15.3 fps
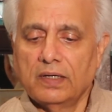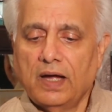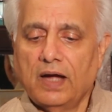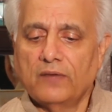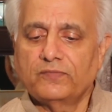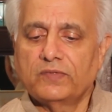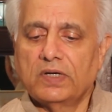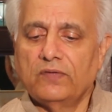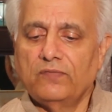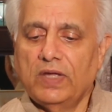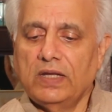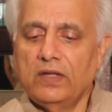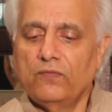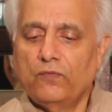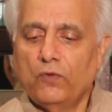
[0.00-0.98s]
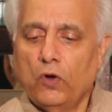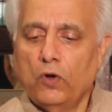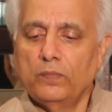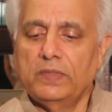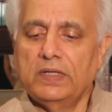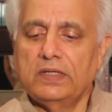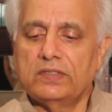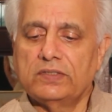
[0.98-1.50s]
after a very
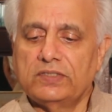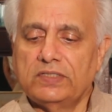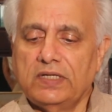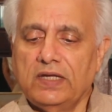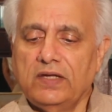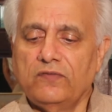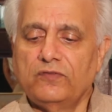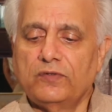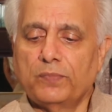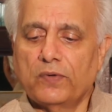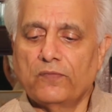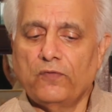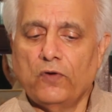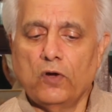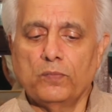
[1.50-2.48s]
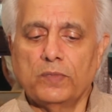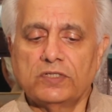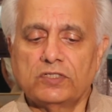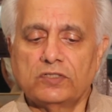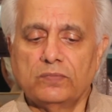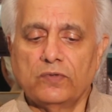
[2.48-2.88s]
warmly received performance